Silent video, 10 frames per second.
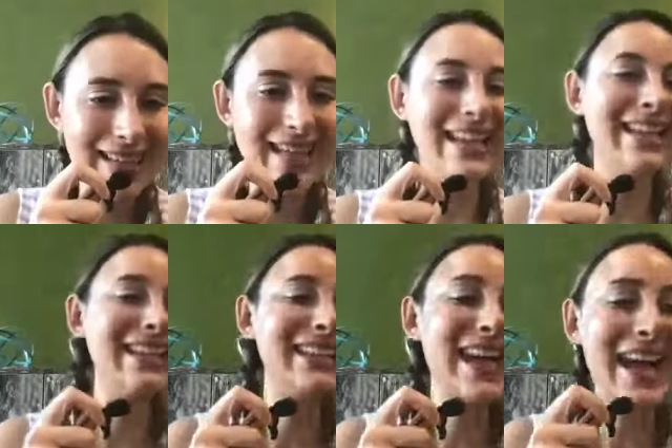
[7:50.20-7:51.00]

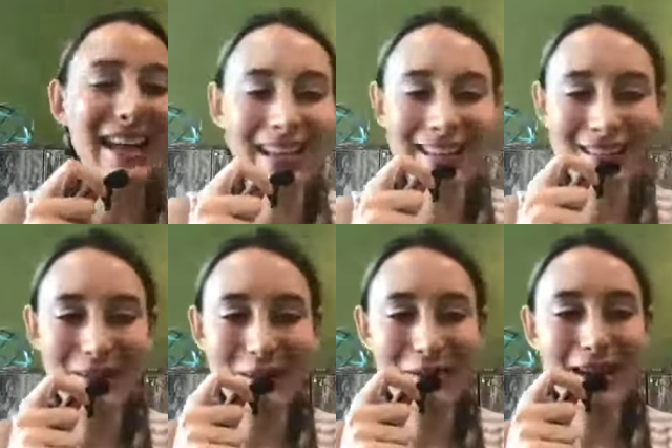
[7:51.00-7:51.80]
yeah,
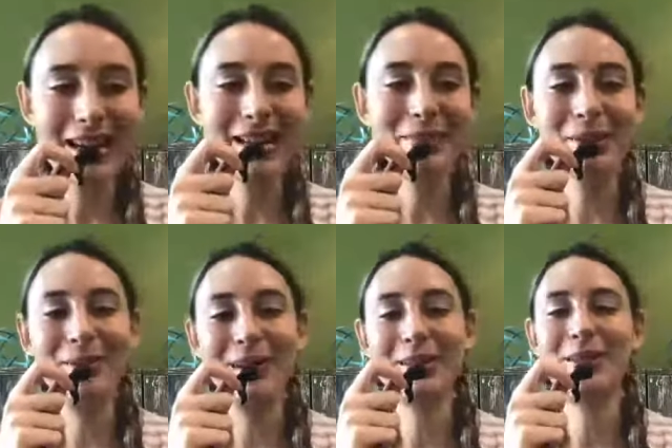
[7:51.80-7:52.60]
nobody is
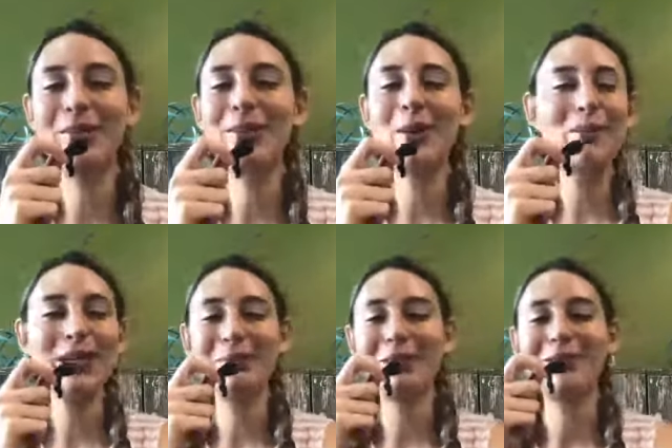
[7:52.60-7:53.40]
perfect. Nobody
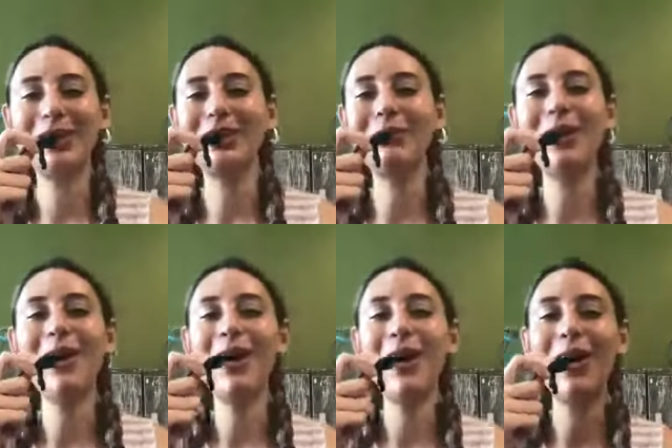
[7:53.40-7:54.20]
is perfect. We
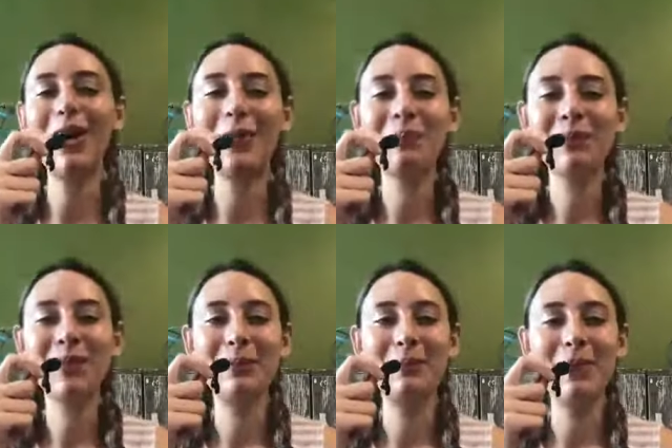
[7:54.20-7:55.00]
all
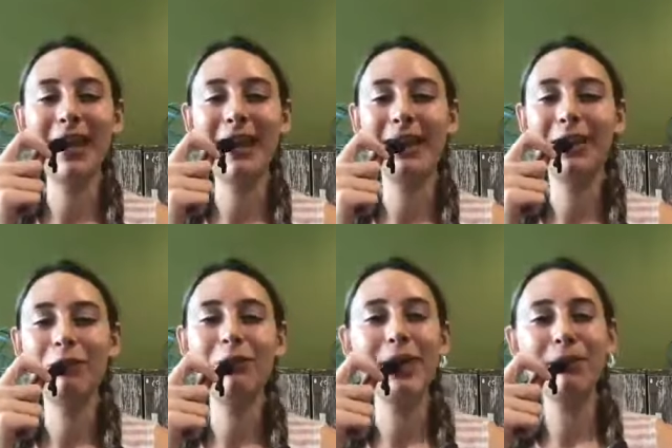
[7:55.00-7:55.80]
make
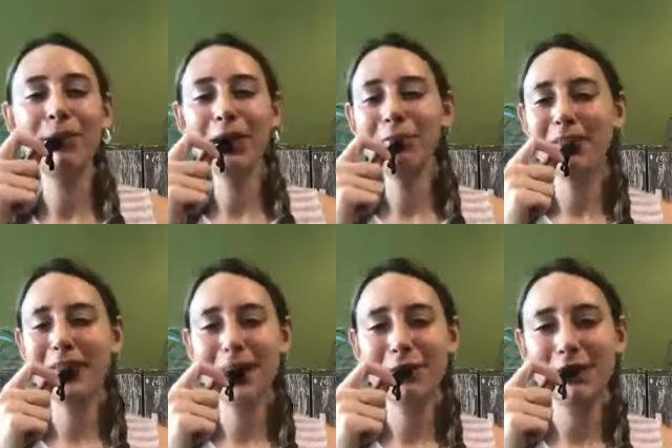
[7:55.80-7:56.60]
we make big
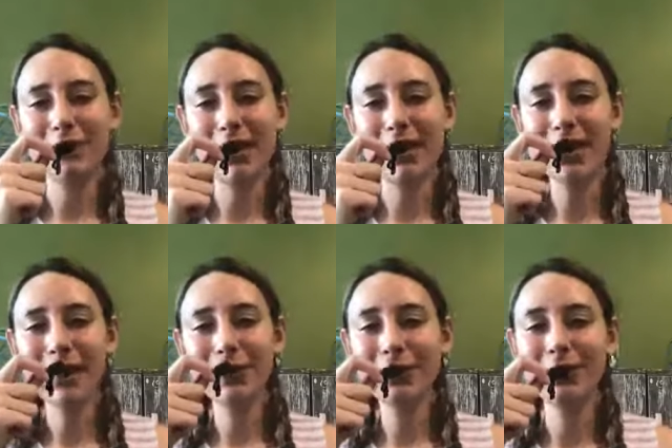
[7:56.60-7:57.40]
mistakes, we make
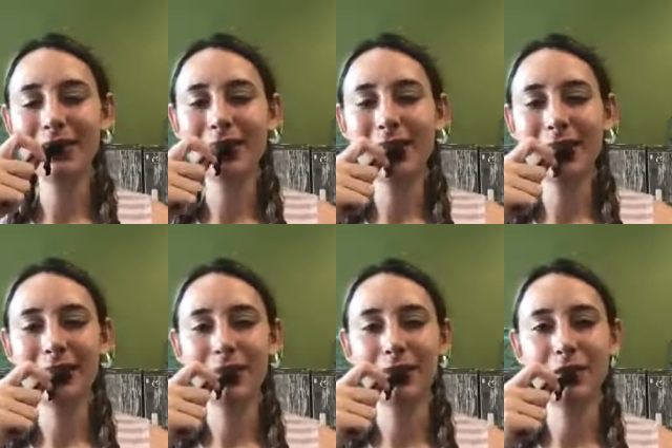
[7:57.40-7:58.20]
careless mistakes,
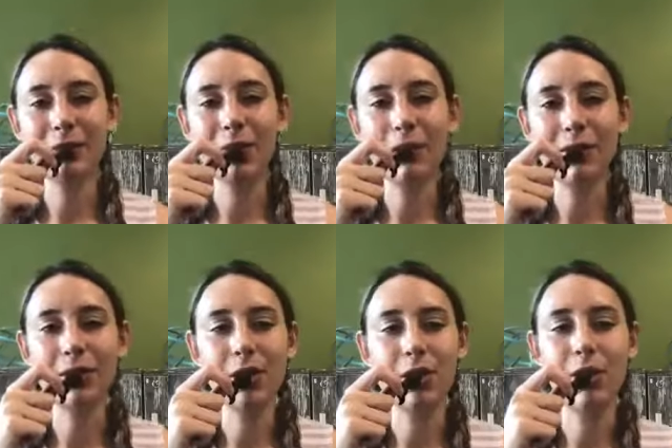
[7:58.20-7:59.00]
things don't always
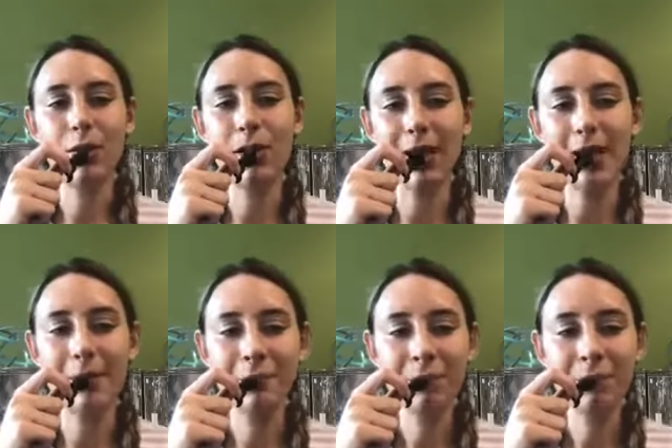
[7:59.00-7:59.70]
go our way.